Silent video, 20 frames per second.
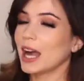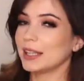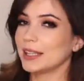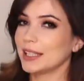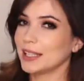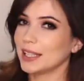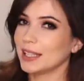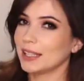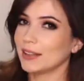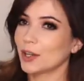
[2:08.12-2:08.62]
I
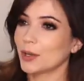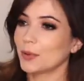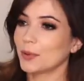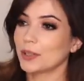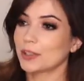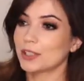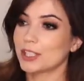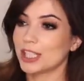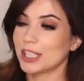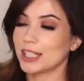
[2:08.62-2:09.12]
think he thought we
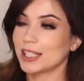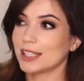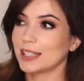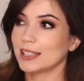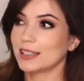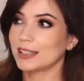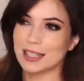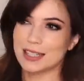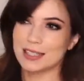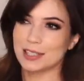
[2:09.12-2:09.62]
were
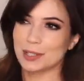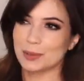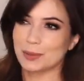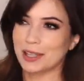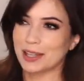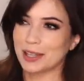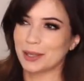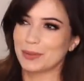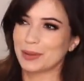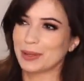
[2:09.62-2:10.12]
cheating. That is
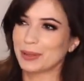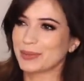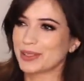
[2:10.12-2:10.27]
something that me